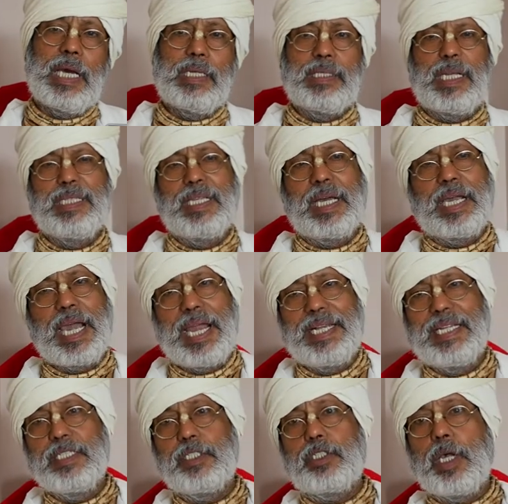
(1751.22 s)
under the
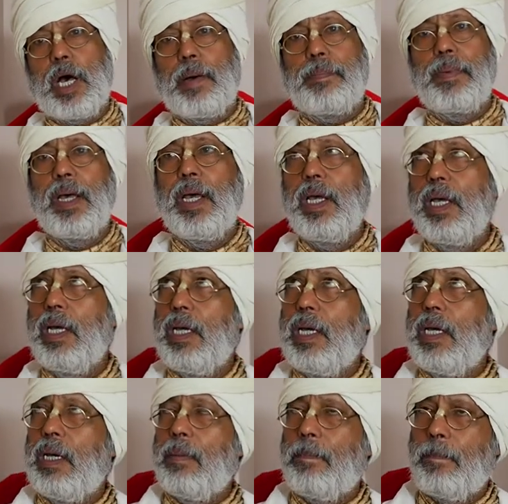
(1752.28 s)
guidance of
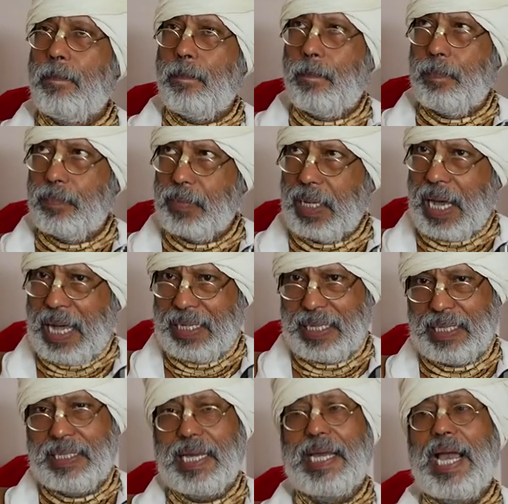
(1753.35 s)
under the